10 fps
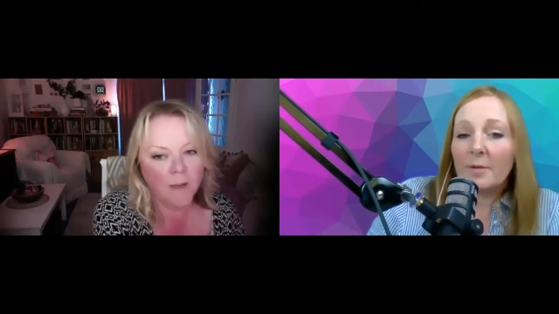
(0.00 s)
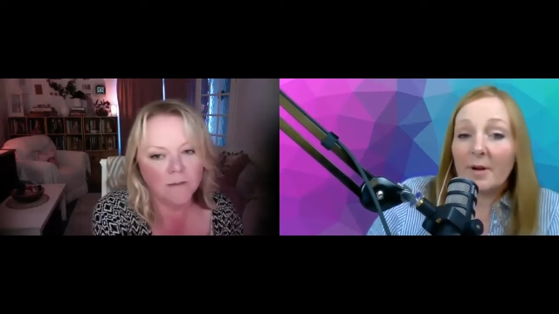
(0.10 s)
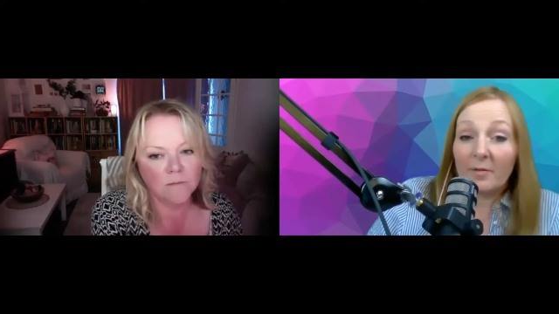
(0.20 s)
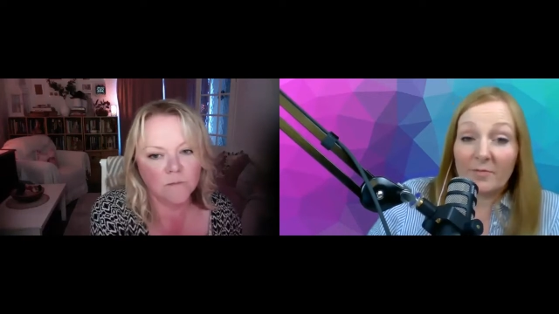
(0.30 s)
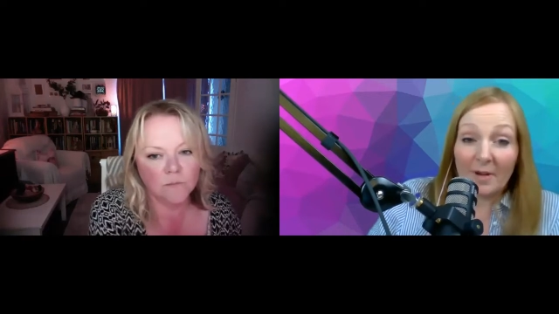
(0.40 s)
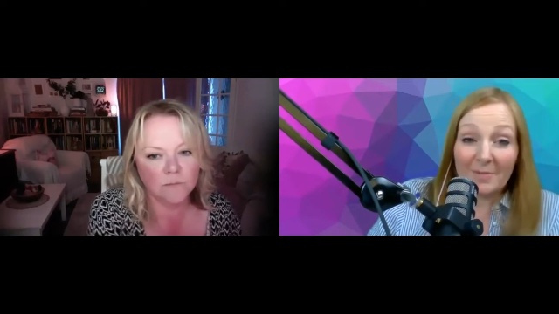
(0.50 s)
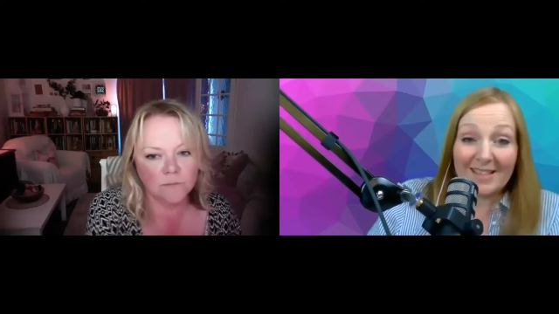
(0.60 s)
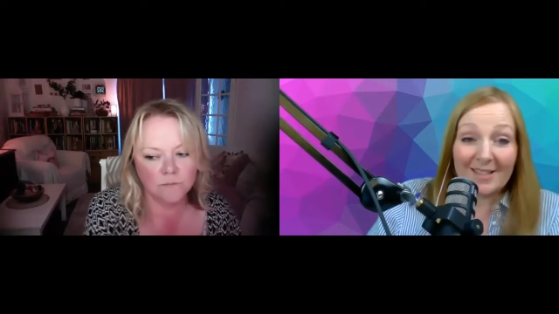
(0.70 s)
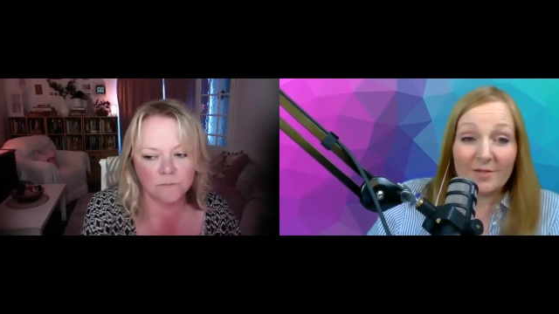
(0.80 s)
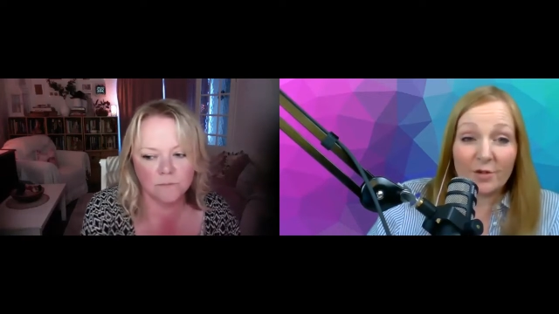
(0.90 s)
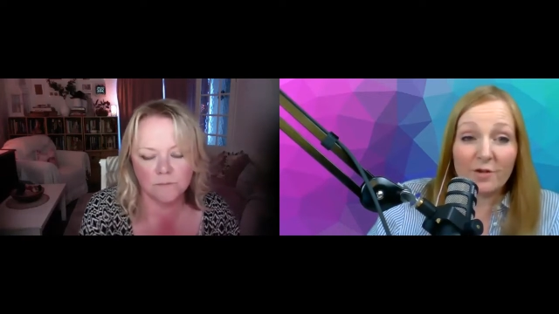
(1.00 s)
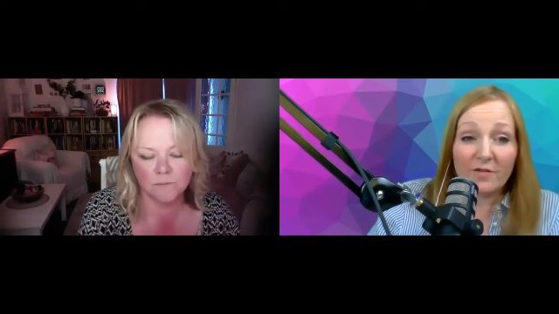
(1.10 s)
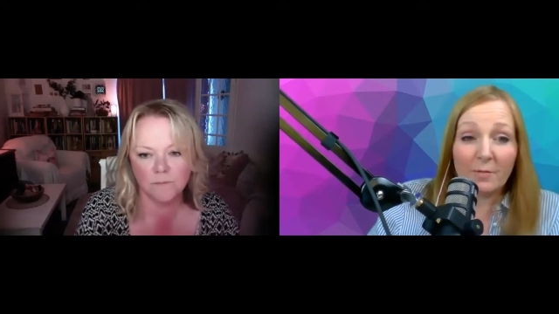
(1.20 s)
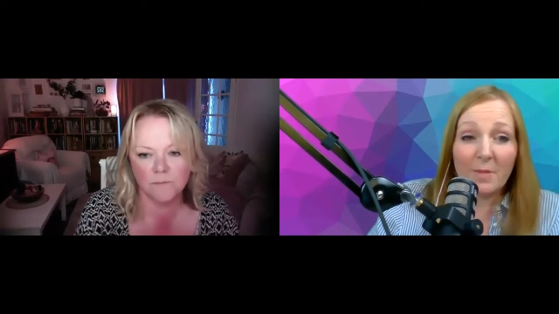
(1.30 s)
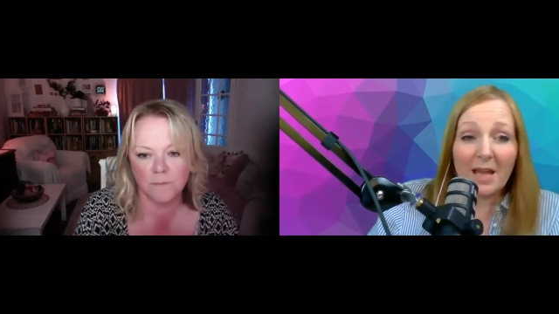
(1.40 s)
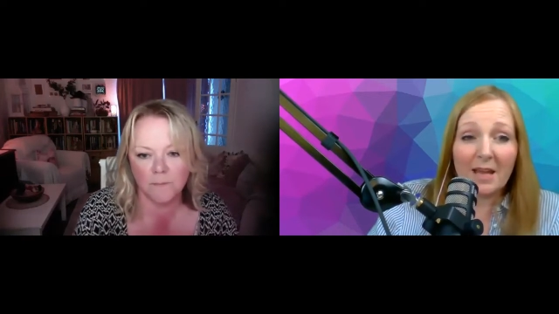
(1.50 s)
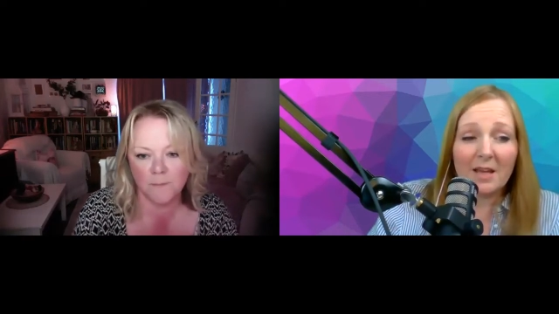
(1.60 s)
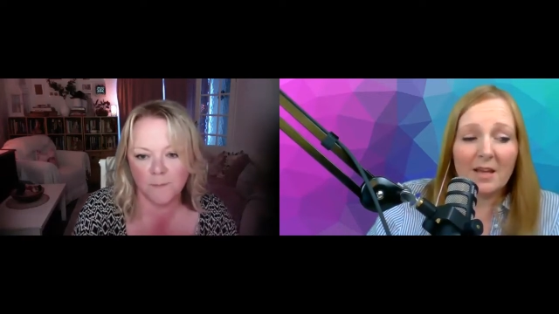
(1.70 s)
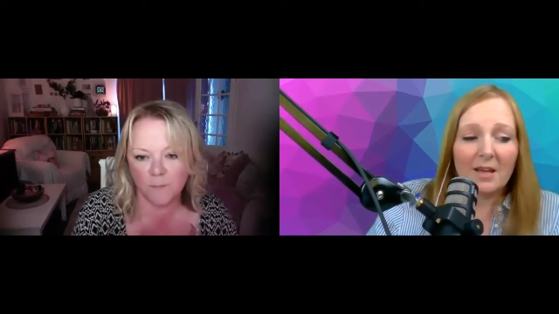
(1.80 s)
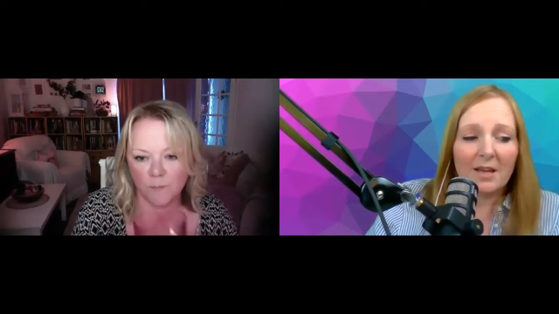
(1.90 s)
Speaker 1: I, I, mean this is true for
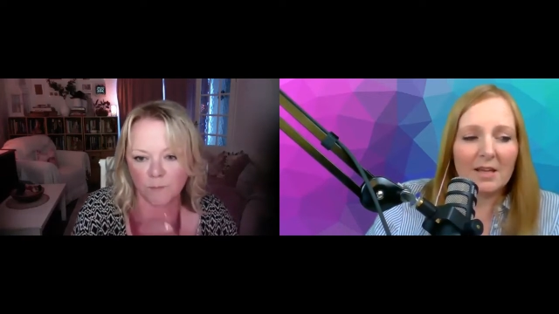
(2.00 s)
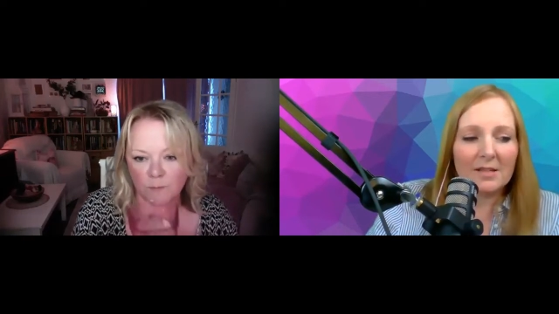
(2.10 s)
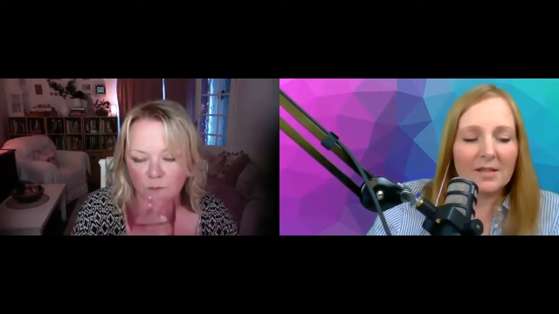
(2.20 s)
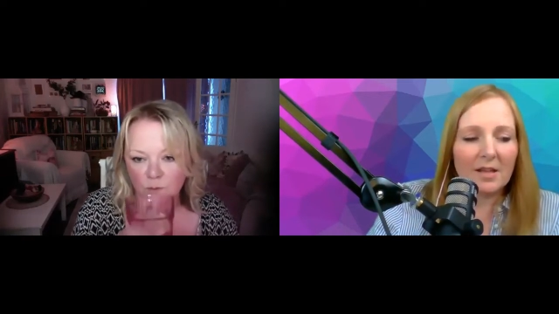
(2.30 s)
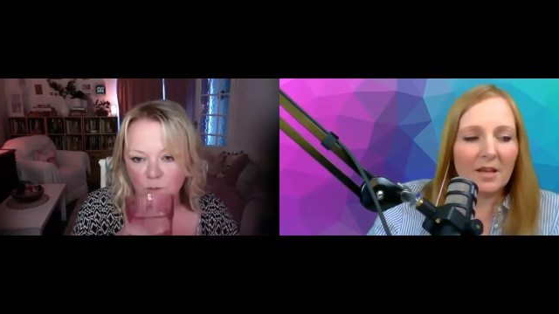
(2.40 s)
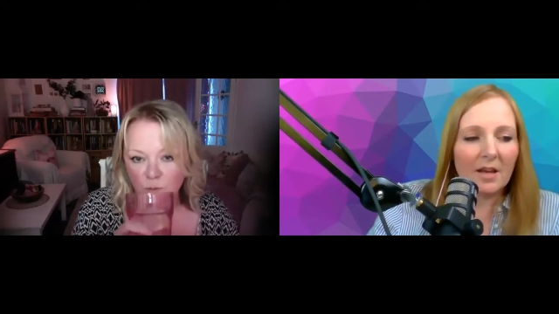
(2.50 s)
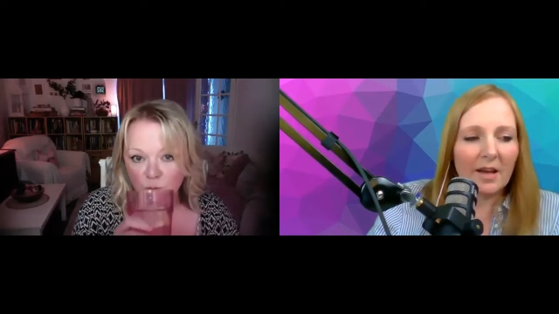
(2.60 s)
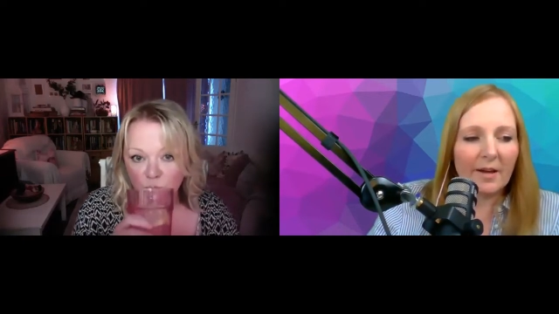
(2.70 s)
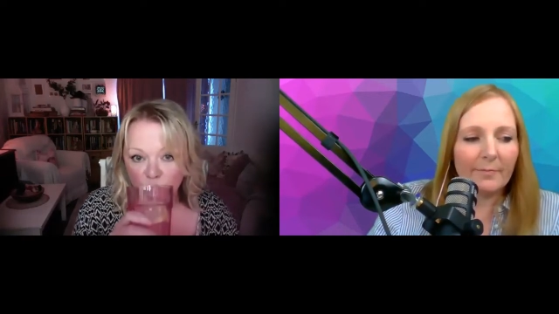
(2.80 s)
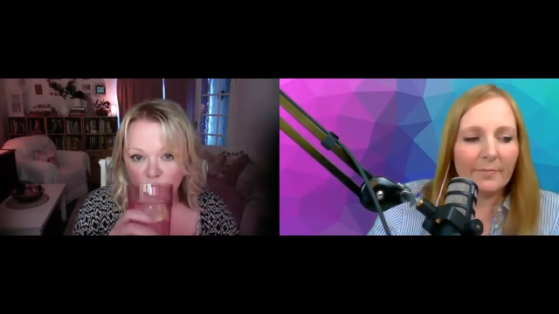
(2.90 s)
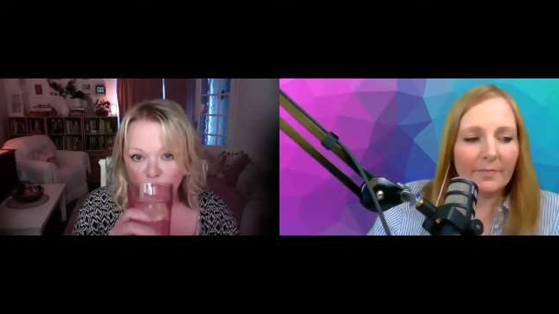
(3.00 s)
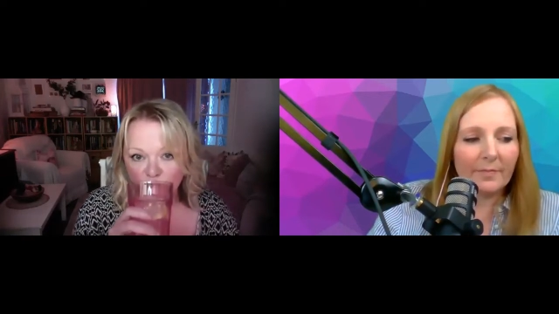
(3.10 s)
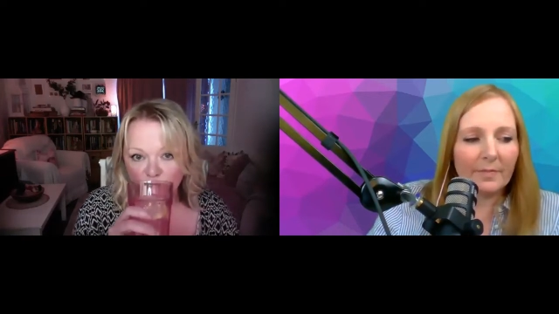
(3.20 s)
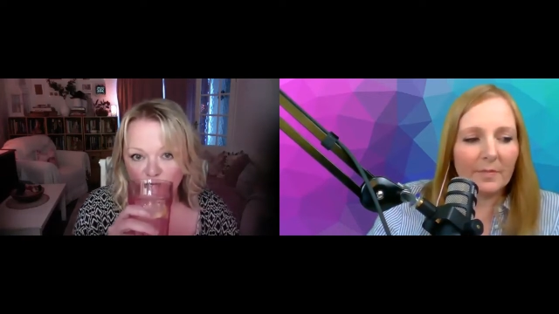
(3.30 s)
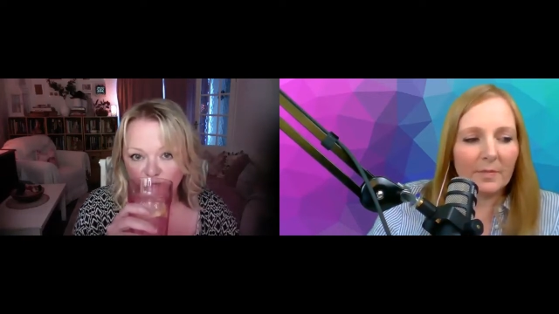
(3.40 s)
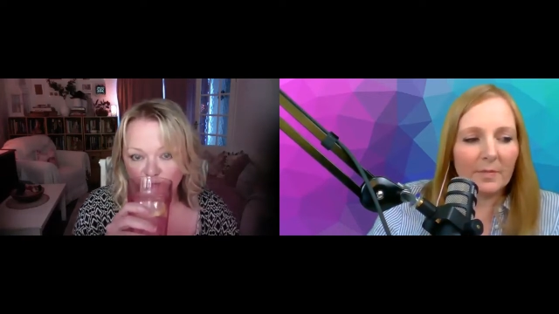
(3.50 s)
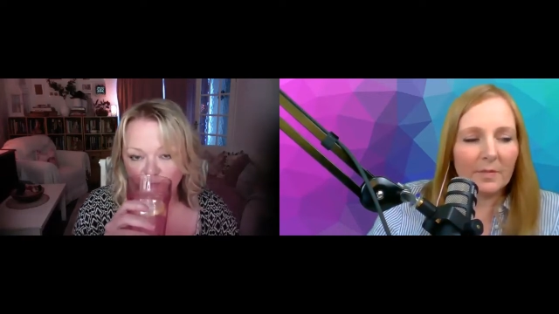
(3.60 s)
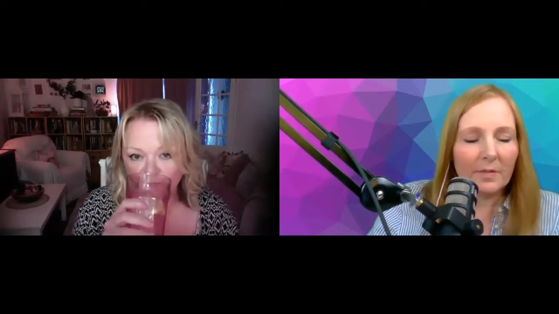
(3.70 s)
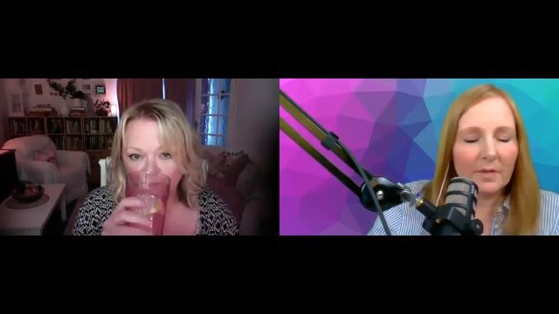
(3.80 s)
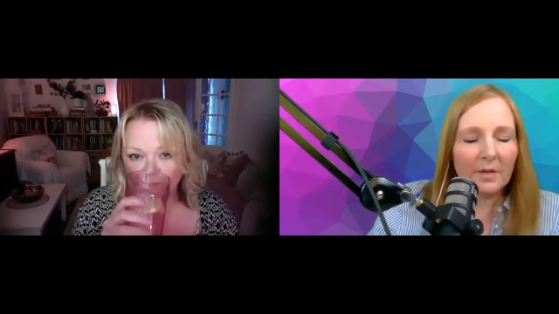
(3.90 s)
me is that um
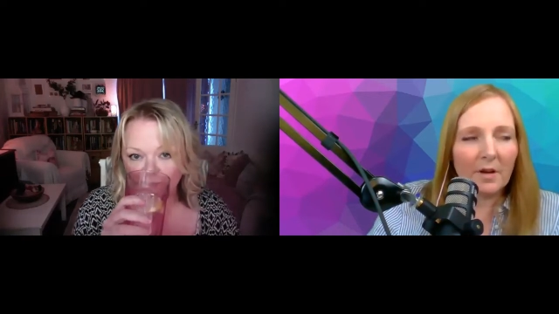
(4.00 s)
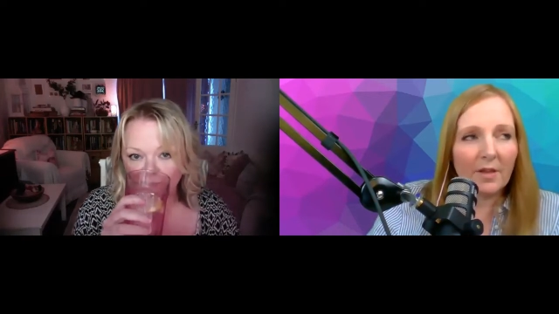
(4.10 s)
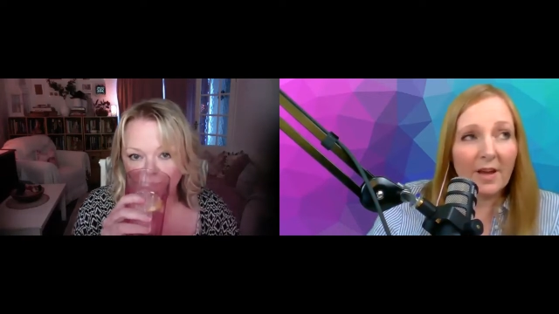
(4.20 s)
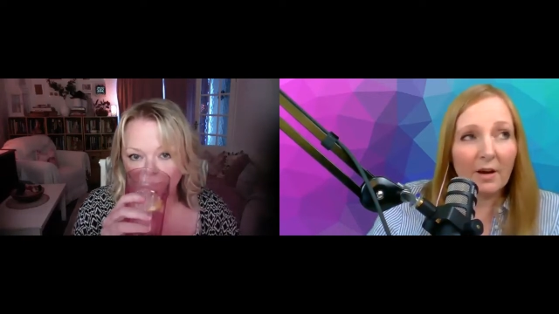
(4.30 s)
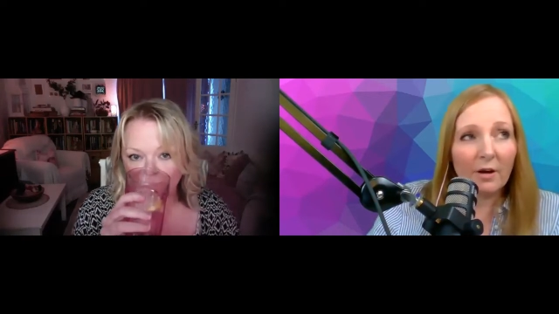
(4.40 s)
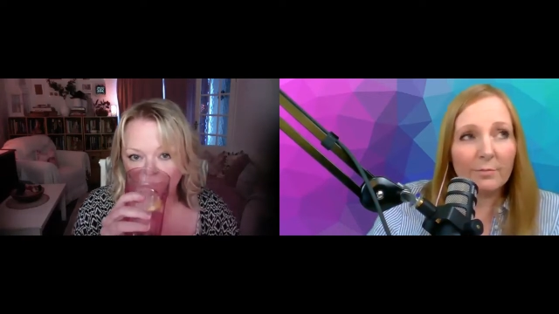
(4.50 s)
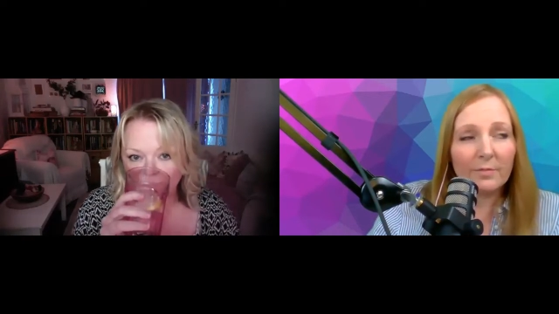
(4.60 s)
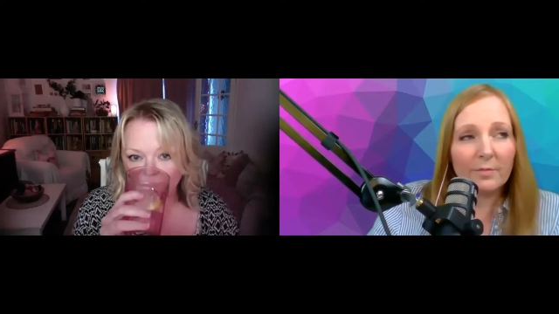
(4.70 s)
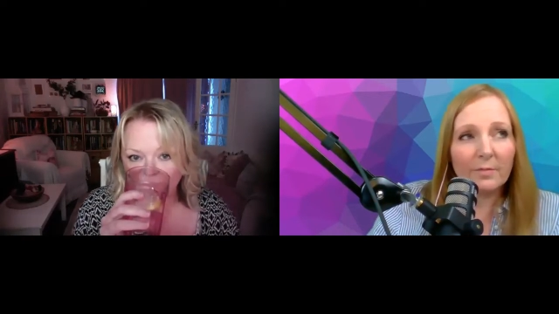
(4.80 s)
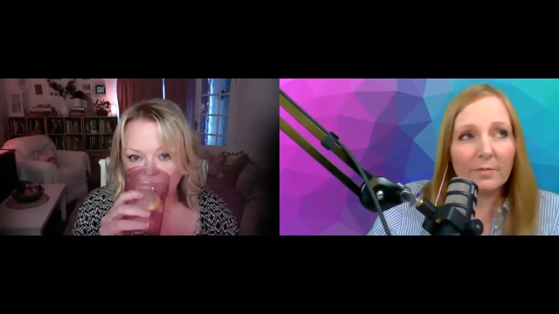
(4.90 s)
i think i'm